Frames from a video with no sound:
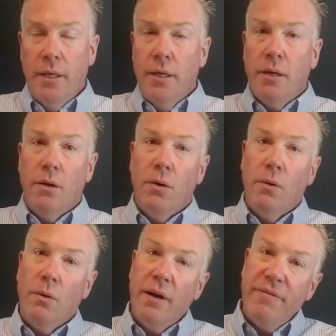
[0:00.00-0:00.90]

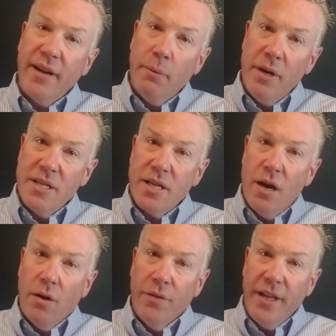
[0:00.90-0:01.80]
oh I forget what it's
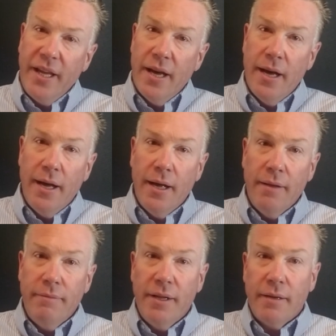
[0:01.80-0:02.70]
called the
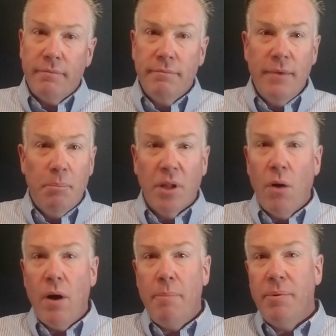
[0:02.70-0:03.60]
the the
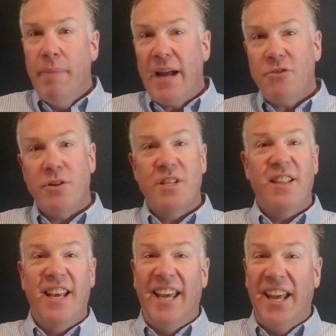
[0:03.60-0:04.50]
blow up mattress
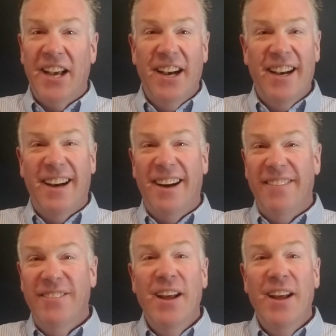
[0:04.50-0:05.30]
thingy um,